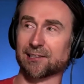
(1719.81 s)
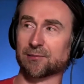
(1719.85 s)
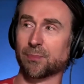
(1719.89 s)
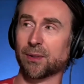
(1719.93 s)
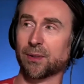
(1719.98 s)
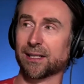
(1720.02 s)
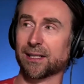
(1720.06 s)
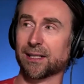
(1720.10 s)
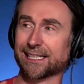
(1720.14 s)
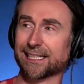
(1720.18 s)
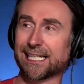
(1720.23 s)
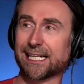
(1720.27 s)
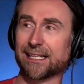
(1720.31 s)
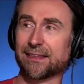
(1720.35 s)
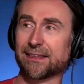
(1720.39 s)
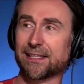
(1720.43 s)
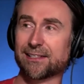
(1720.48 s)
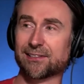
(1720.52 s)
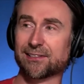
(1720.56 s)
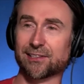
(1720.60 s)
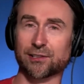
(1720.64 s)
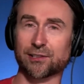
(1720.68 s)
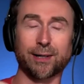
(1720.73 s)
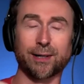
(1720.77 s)
but again, these
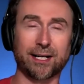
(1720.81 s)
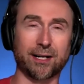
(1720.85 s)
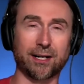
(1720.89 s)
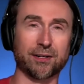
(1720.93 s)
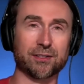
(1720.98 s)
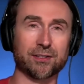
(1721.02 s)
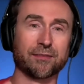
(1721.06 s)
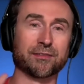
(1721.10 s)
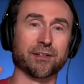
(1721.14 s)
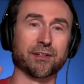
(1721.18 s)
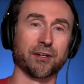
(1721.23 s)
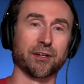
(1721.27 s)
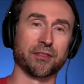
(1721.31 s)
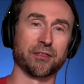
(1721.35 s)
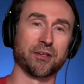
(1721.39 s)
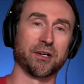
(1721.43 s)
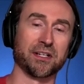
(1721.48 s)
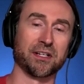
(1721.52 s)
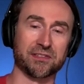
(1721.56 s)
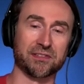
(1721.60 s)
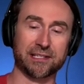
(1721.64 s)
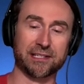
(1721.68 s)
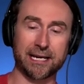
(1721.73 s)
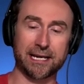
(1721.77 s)
are records of your
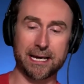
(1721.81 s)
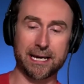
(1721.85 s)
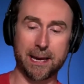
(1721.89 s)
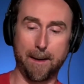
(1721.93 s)
thoughts.